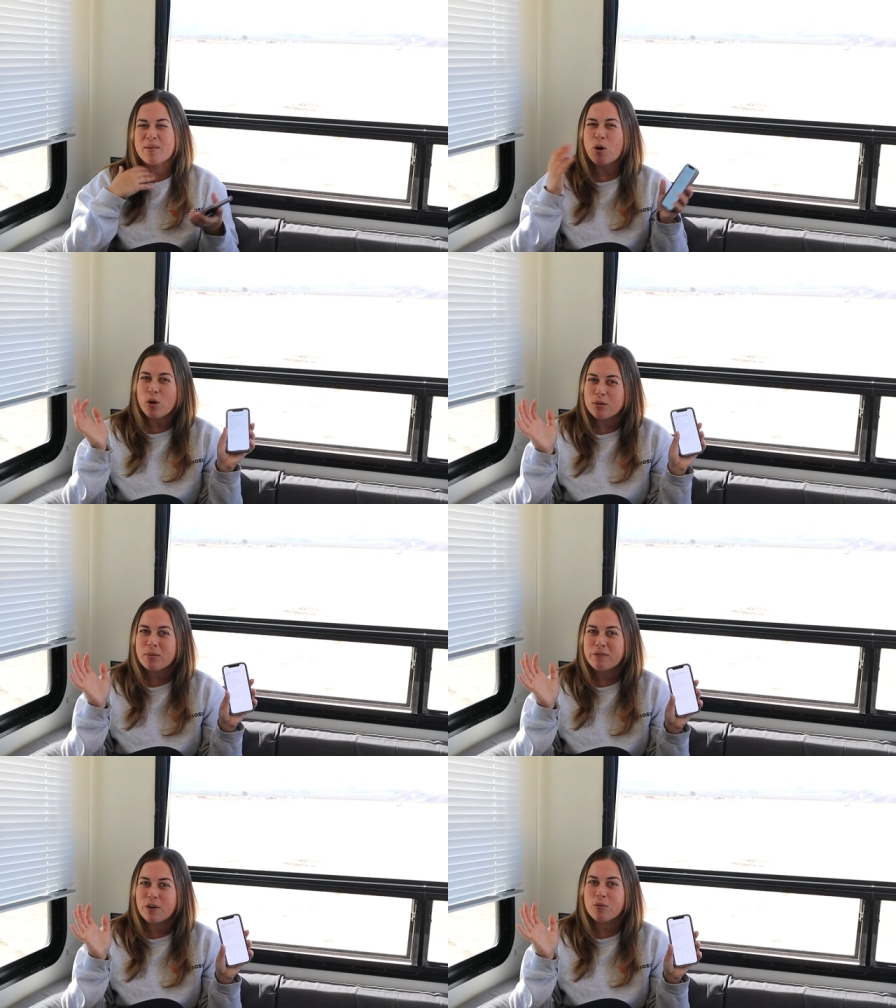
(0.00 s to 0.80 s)
I'm holding
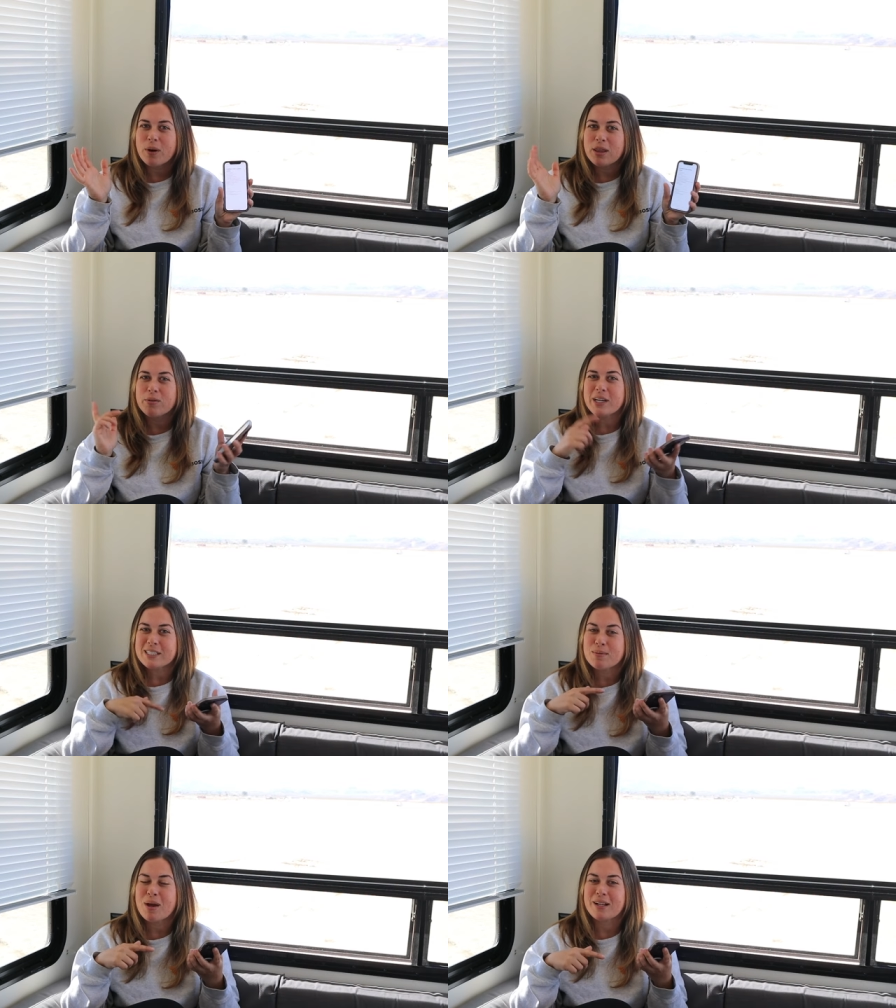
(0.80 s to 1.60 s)
my phone by the way
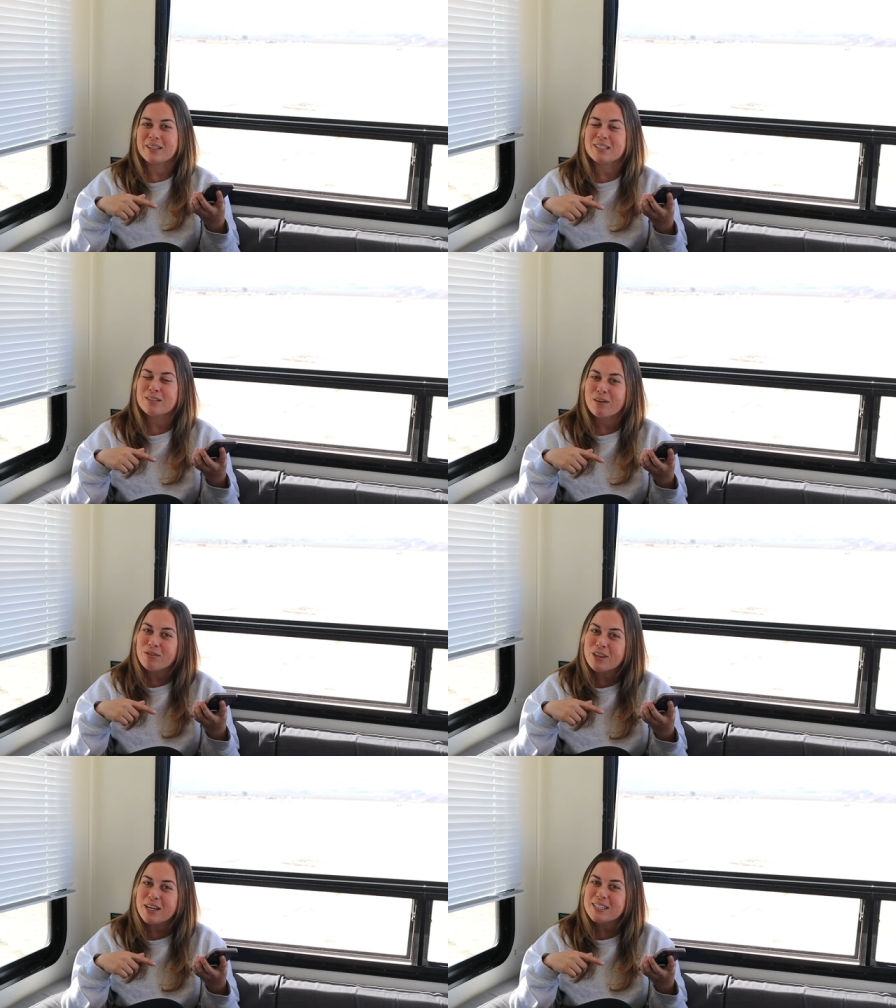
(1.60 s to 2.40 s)
because I made a list of
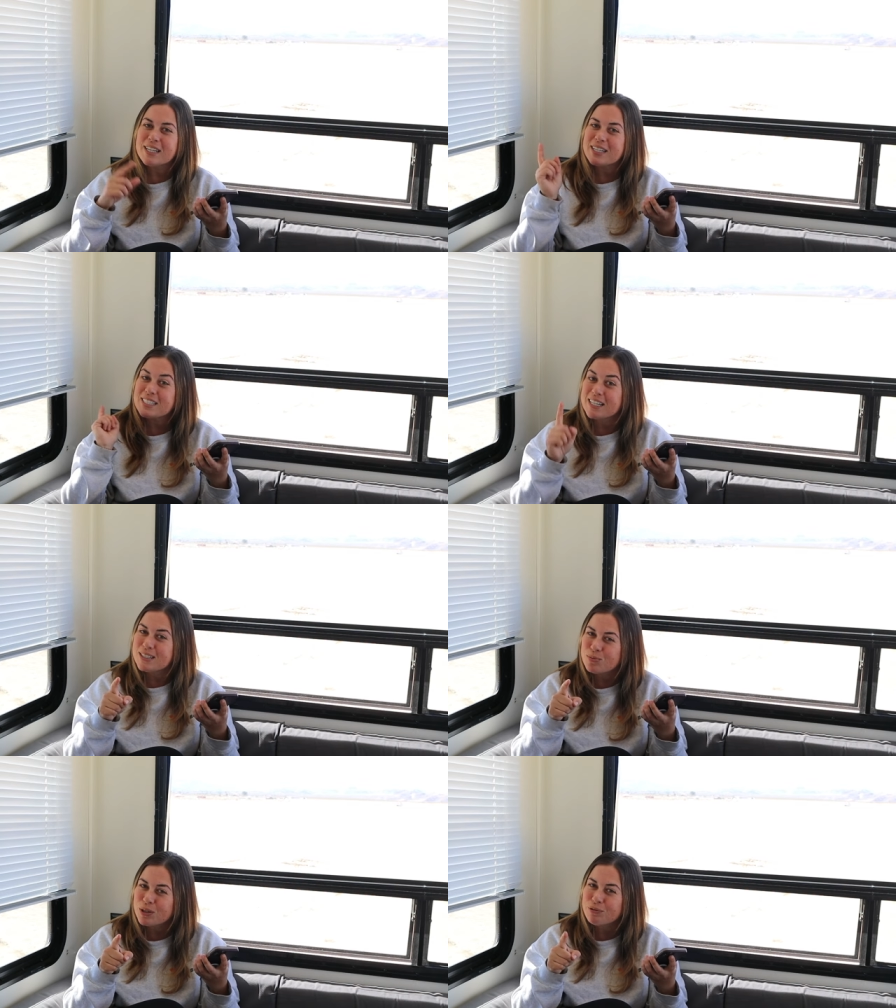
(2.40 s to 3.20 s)
everything I did because I
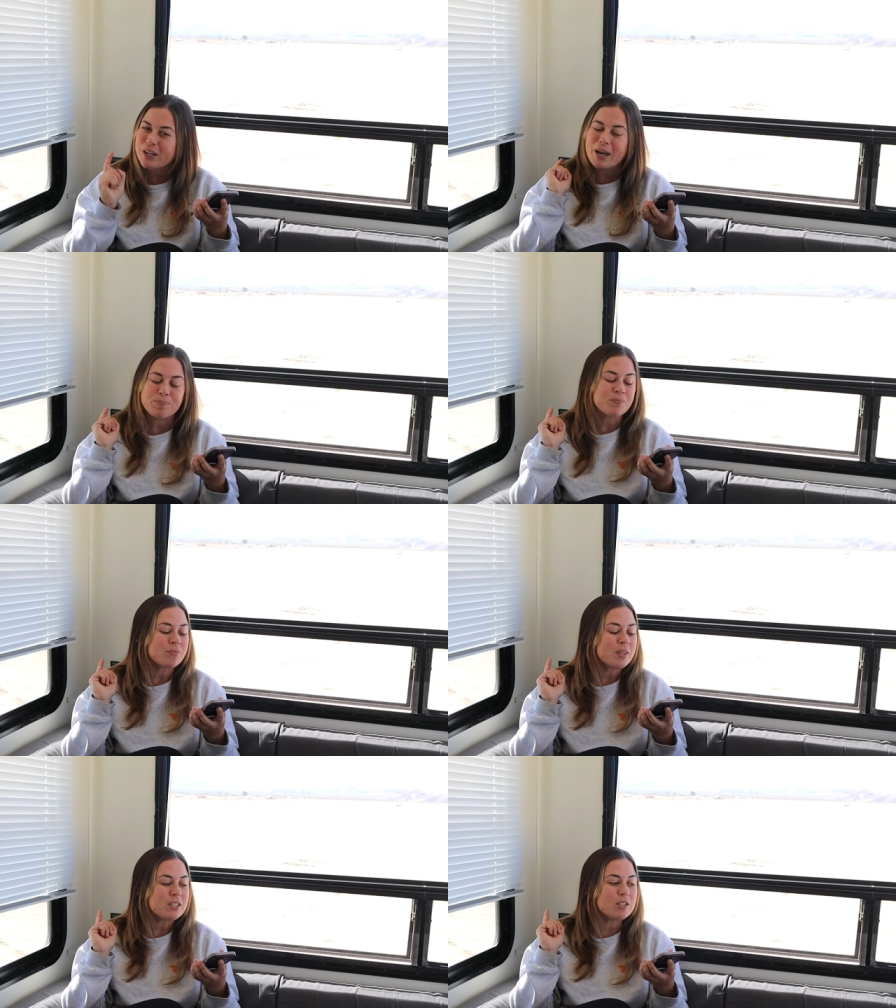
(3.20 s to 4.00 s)
didn't want to forget.
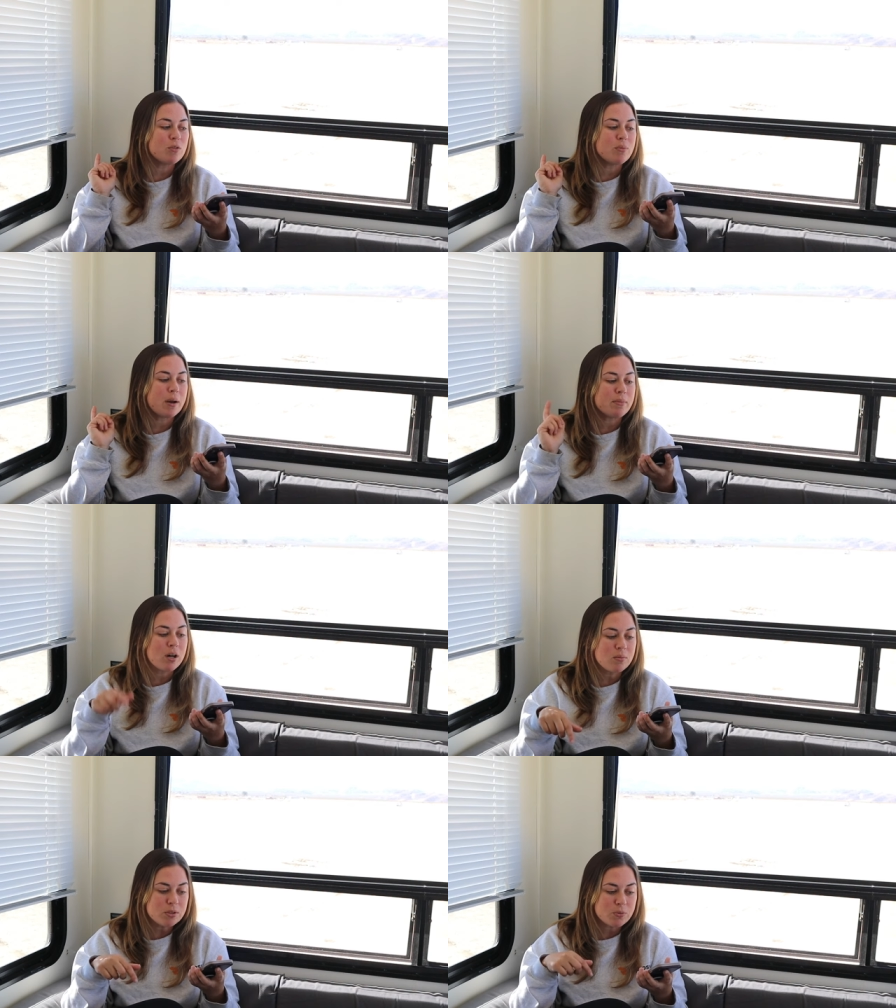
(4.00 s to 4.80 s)
So my
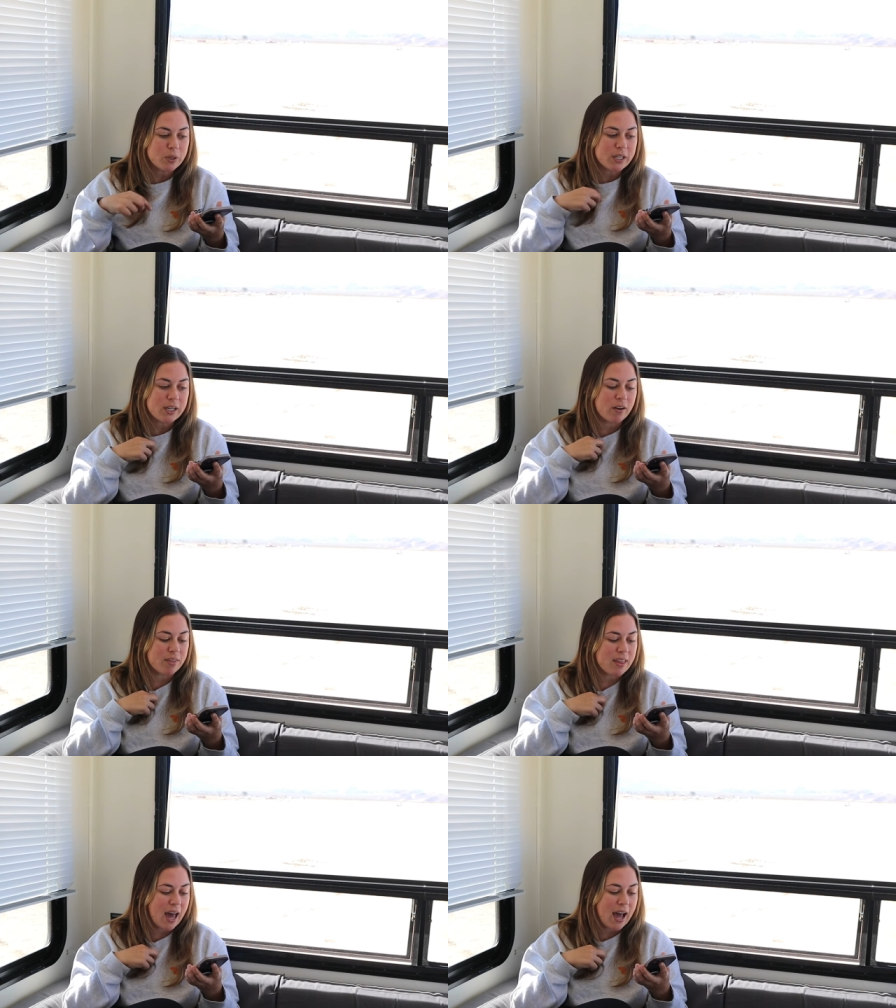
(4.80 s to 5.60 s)
mom was working
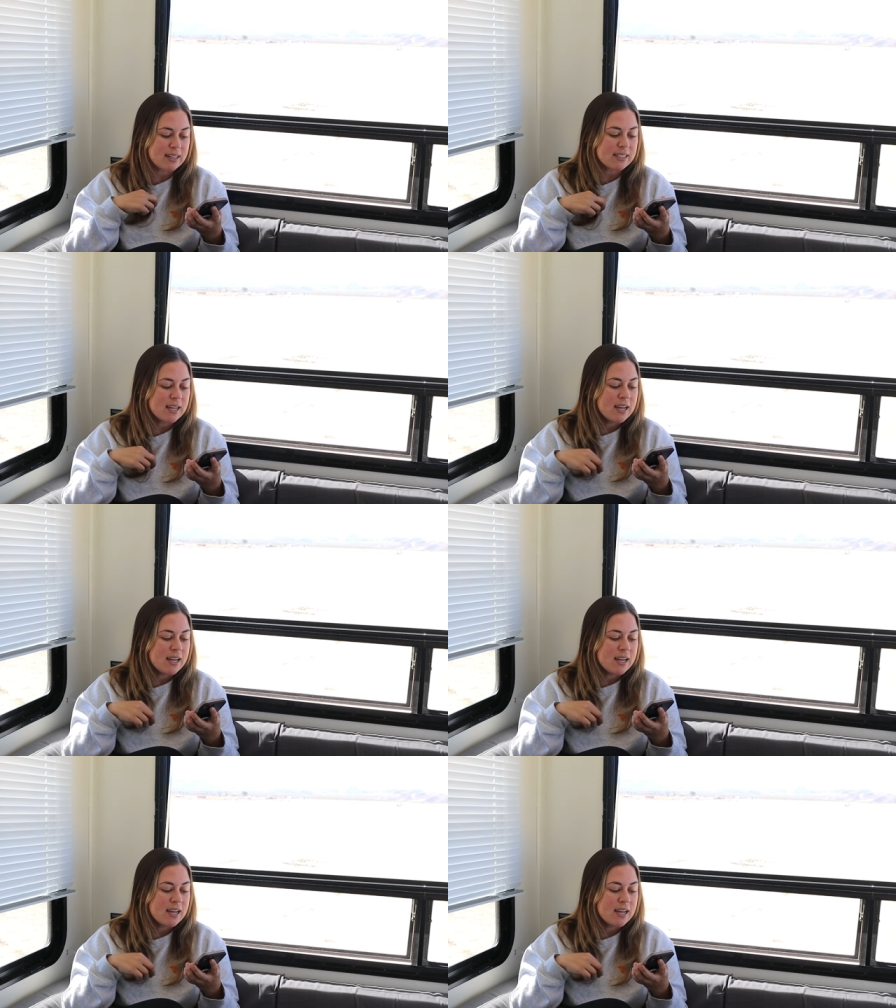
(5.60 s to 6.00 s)
on that.